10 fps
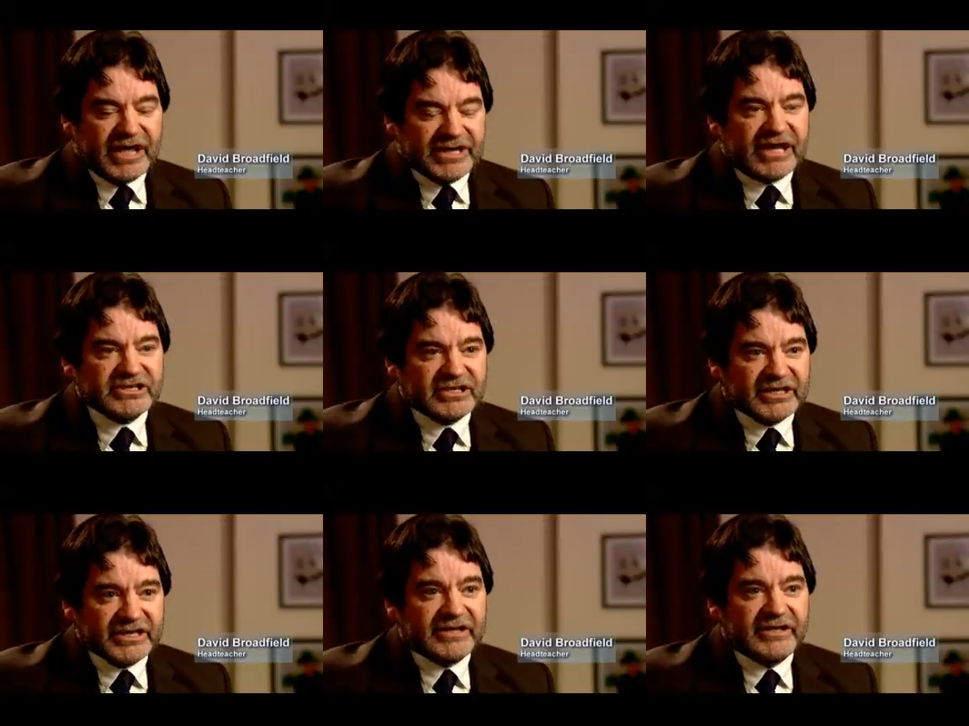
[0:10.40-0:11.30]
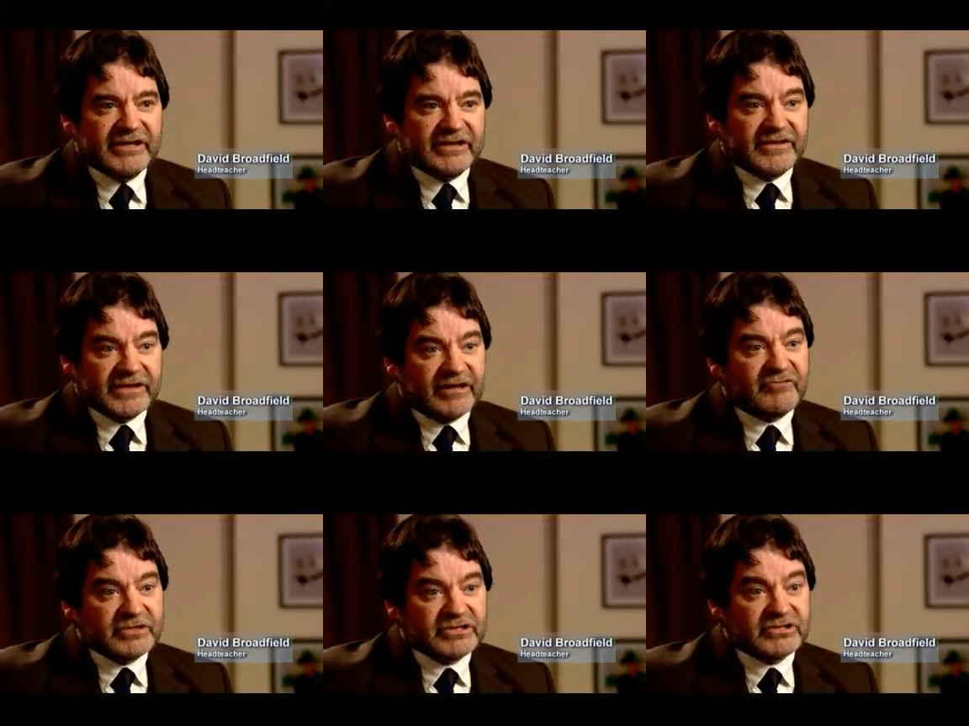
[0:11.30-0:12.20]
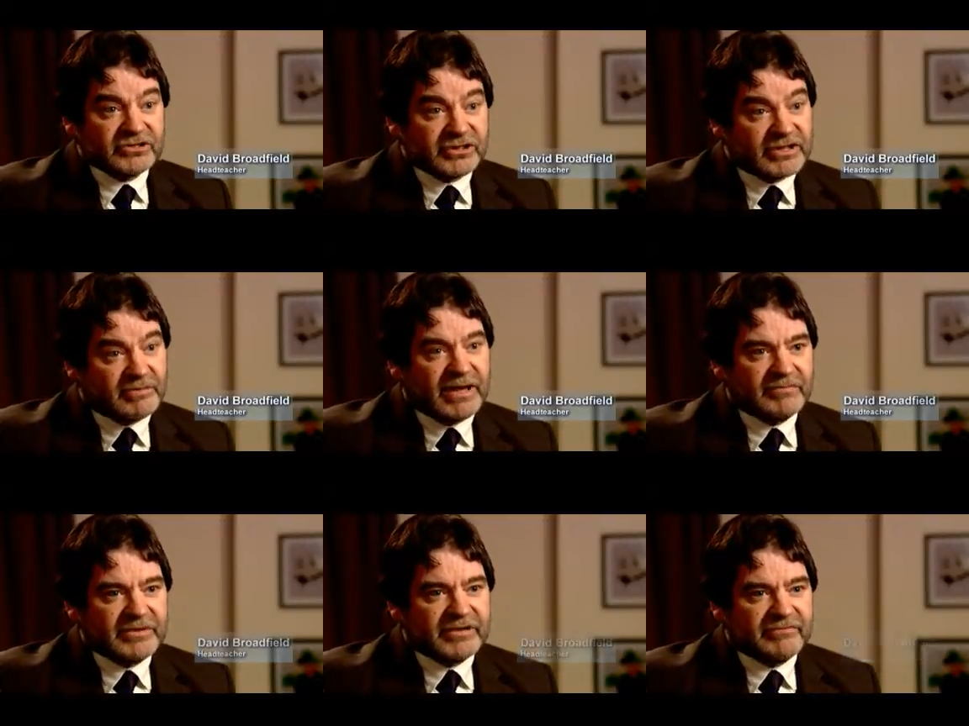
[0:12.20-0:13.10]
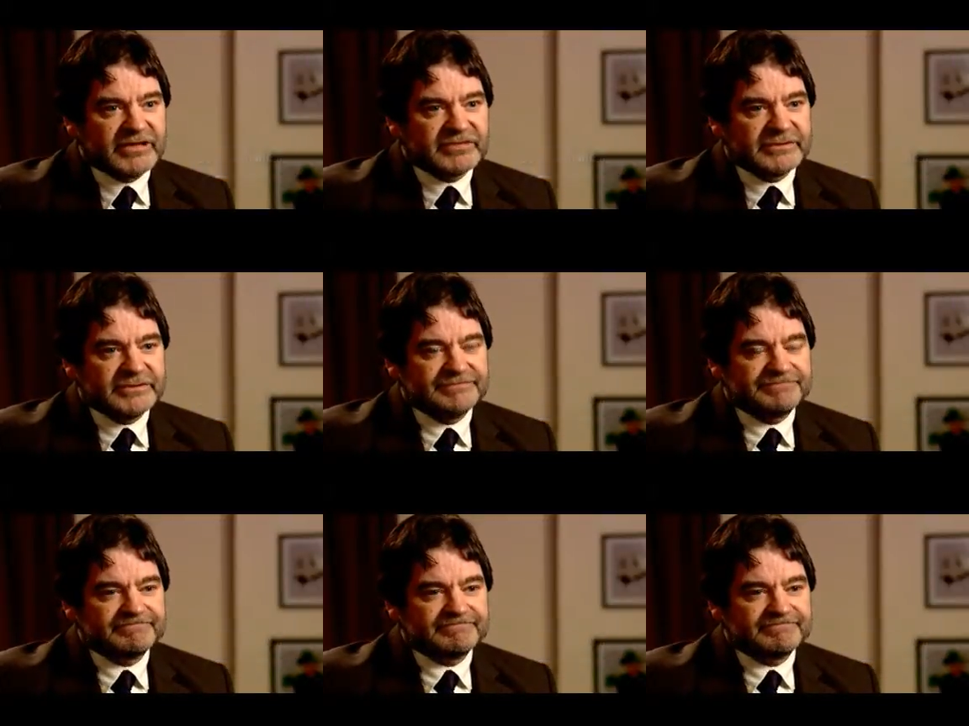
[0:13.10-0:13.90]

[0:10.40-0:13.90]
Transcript: that nationally then the government are talking about big investment.